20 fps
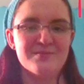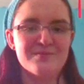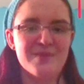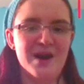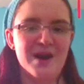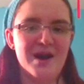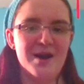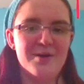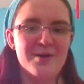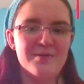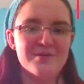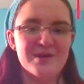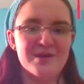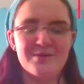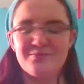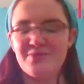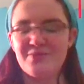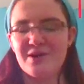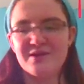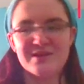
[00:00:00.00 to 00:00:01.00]
Bob, like
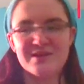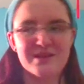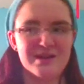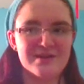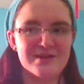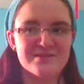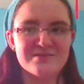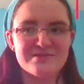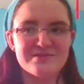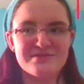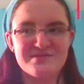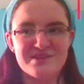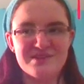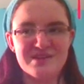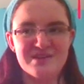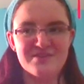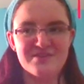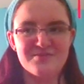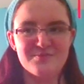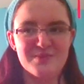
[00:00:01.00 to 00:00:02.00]
probably like
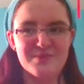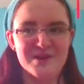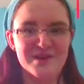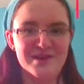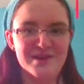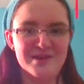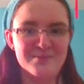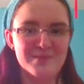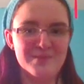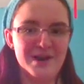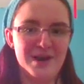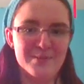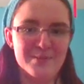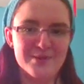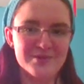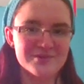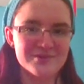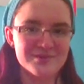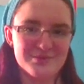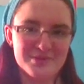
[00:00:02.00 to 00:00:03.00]
Steve, Pete, and Bobby
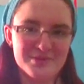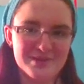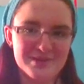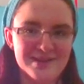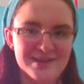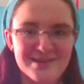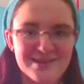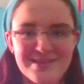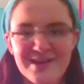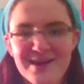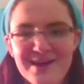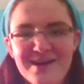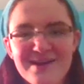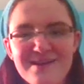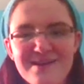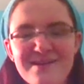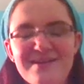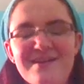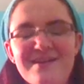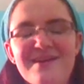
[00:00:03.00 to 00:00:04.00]
or something like that.
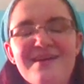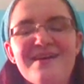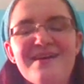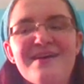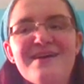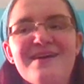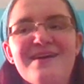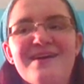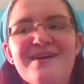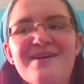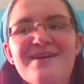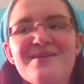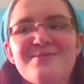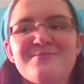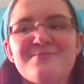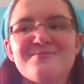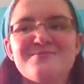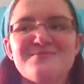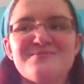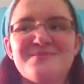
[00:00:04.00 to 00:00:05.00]
Um,